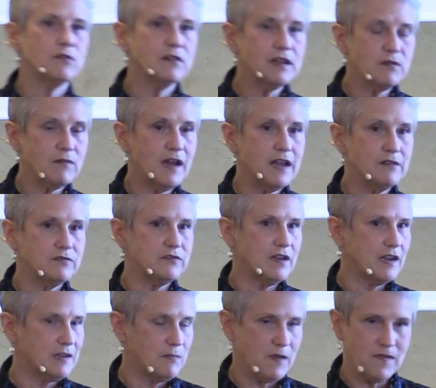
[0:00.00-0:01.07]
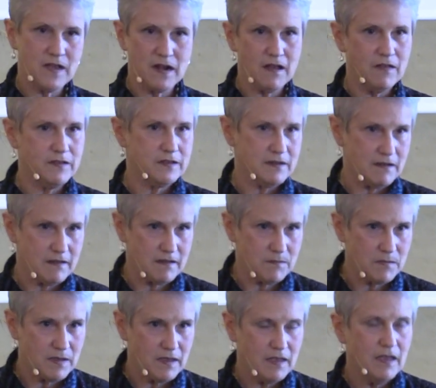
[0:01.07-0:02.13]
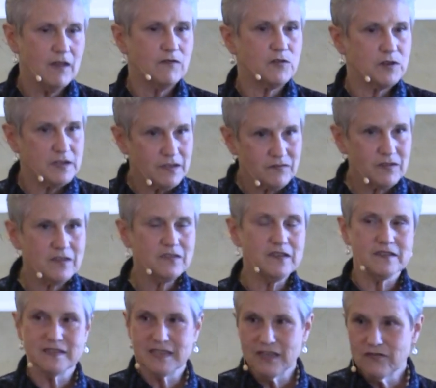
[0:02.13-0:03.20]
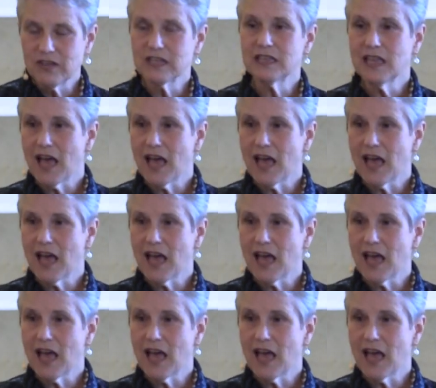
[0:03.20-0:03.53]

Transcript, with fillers: early writers talked about that all the time. Forgiveness is giving